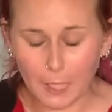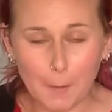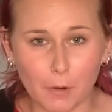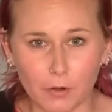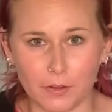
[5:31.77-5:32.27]

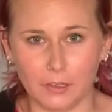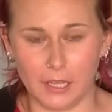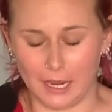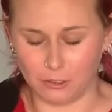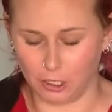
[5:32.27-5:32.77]
Perfectly,
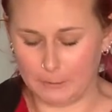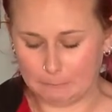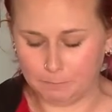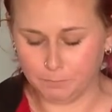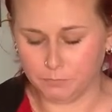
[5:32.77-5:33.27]
actually.
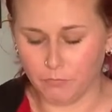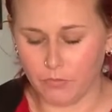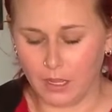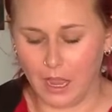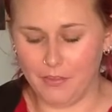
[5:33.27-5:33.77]

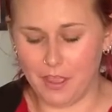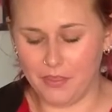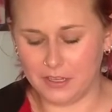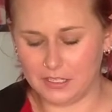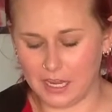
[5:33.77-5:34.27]
And then
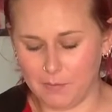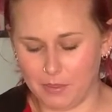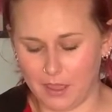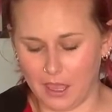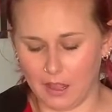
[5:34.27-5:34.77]
the same
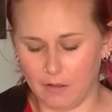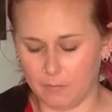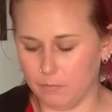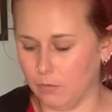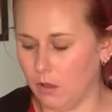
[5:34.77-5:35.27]
thing
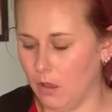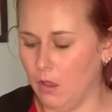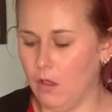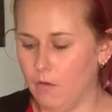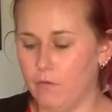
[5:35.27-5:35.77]

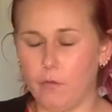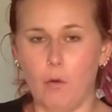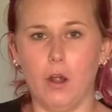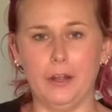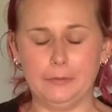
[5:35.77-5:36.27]

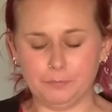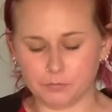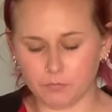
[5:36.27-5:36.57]
for